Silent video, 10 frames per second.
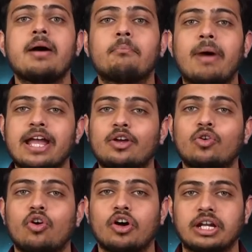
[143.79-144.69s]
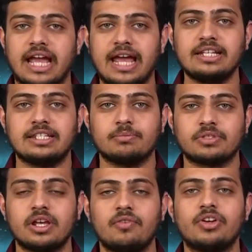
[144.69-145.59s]

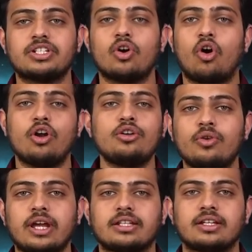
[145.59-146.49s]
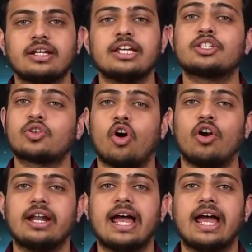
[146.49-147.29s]
microorganisms which altogether is called